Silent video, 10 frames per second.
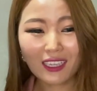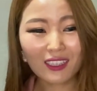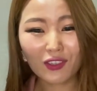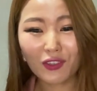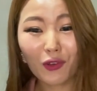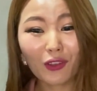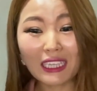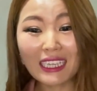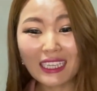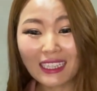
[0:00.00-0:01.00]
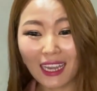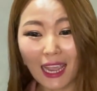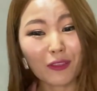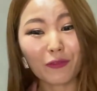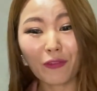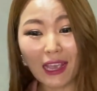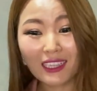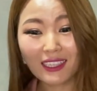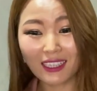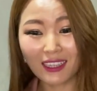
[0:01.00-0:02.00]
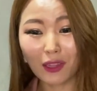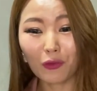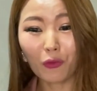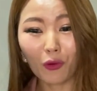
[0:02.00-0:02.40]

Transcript: it's so easy and fancy than